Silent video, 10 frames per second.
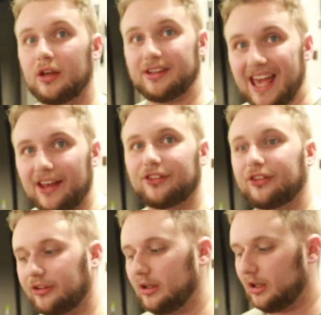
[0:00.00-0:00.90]

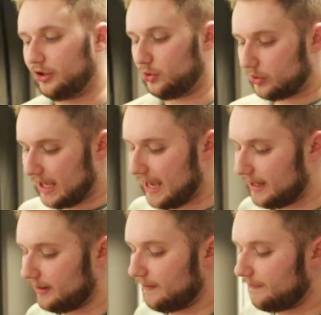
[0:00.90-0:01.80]
yes, you
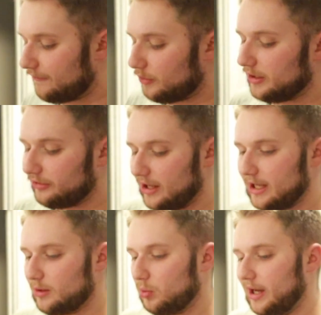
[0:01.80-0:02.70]
can freeze
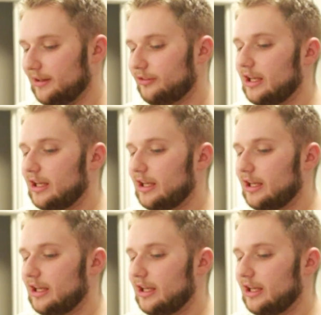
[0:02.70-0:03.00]
egg whites